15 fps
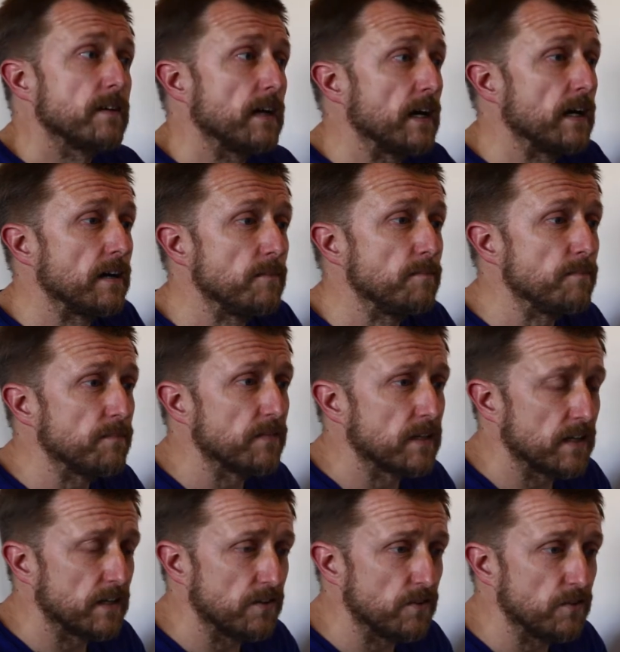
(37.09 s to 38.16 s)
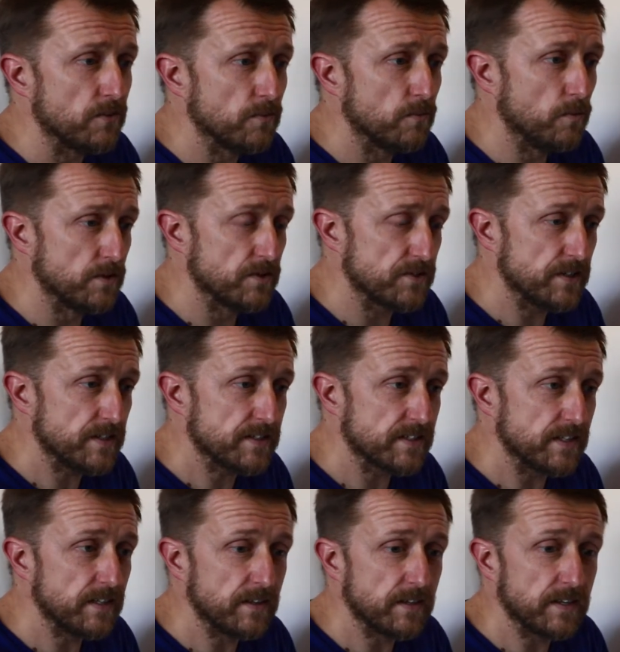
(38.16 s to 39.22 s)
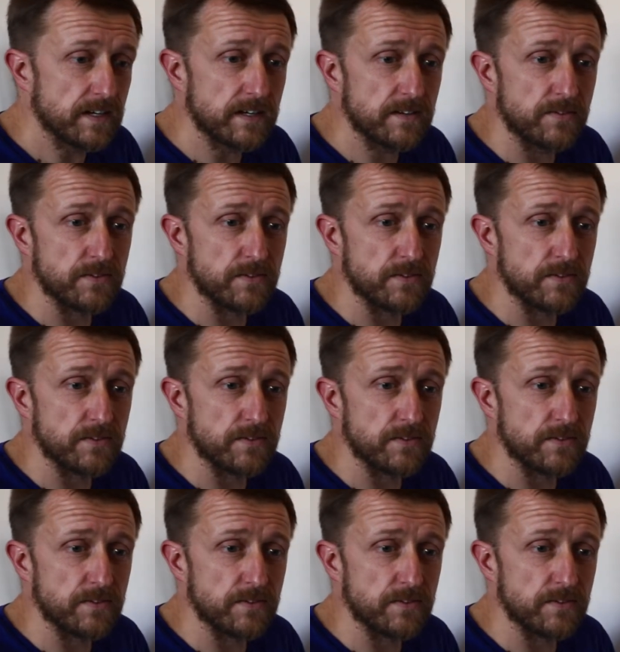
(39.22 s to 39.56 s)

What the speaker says: and once it's in there,